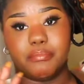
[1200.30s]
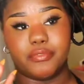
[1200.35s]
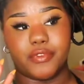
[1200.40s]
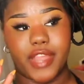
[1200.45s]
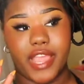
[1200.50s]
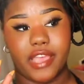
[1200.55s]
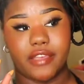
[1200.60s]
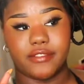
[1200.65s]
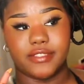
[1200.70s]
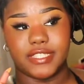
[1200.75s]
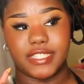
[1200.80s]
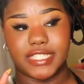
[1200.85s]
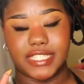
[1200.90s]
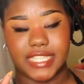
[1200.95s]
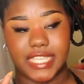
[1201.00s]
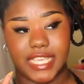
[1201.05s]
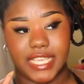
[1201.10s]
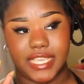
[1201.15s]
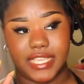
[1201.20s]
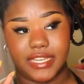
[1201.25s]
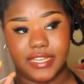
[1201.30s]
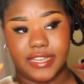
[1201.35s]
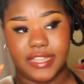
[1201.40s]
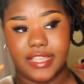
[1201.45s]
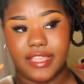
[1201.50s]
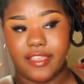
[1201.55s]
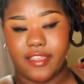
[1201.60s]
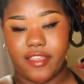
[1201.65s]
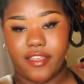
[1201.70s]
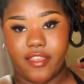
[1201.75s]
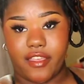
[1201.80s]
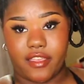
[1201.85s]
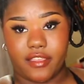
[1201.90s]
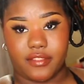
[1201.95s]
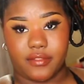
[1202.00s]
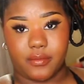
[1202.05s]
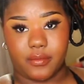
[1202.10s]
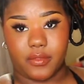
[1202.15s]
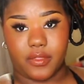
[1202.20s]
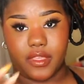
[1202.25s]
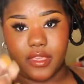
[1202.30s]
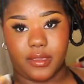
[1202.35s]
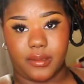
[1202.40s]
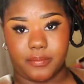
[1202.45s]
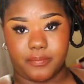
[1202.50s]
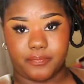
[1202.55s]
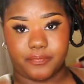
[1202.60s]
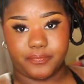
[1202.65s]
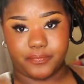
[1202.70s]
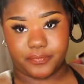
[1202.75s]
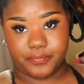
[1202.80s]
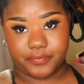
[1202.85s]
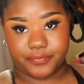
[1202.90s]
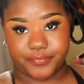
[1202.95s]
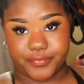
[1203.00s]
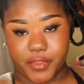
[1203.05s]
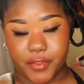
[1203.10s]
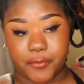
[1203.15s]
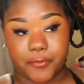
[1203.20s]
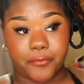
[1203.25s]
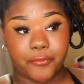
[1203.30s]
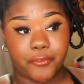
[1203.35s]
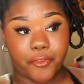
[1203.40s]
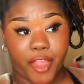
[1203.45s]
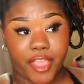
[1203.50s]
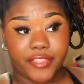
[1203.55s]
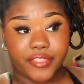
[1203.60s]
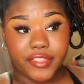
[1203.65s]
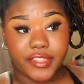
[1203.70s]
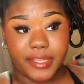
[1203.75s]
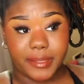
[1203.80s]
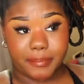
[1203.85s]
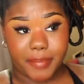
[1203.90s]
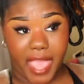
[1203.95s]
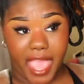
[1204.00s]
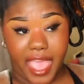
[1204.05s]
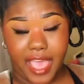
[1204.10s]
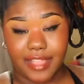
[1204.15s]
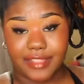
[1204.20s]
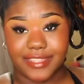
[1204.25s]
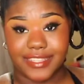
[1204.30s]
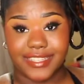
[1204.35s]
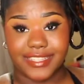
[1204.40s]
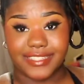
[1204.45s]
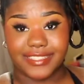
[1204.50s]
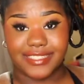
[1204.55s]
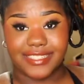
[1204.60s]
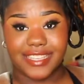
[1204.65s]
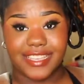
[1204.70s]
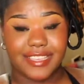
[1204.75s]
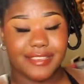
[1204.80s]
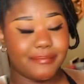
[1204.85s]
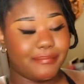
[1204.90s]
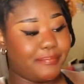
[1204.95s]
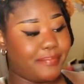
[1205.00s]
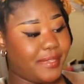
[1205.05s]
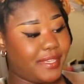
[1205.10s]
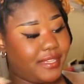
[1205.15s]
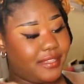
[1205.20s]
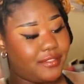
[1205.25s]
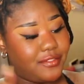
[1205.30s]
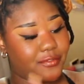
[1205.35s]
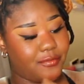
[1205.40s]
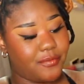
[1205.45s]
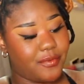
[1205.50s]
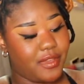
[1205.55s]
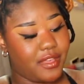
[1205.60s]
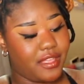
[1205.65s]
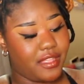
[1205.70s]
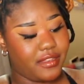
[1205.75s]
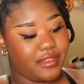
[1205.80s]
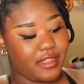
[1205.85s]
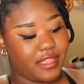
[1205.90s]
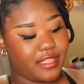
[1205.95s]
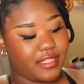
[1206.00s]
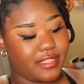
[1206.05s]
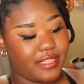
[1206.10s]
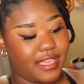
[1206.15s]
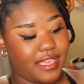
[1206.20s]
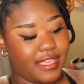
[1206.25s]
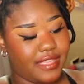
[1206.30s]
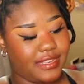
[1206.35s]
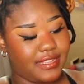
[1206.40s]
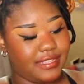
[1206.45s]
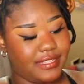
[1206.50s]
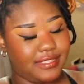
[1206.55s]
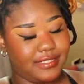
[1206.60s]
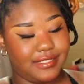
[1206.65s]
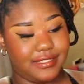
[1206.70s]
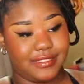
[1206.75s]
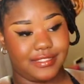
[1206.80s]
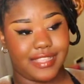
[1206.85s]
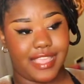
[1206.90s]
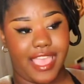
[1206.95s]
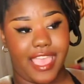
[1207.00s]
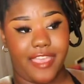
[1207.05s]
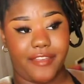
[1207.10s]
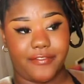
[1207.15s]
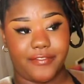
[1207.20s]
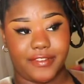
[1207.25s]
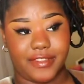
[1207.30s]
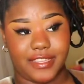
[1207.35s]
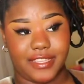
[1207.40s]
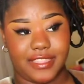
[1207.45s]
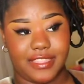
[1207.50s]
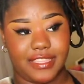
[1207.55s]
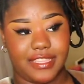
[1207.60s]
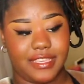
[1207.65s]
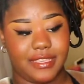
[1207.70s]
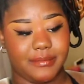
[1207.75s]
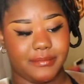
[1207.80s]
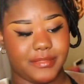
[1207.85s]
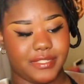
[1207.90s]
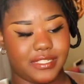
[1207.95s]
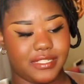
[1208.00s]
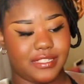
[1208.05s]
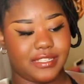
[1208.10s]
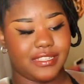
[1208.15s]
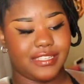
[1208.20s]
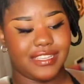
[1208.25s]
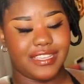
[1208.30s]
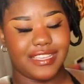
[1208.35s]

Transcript: brown skin like friendly palette be the one that is Africa themed,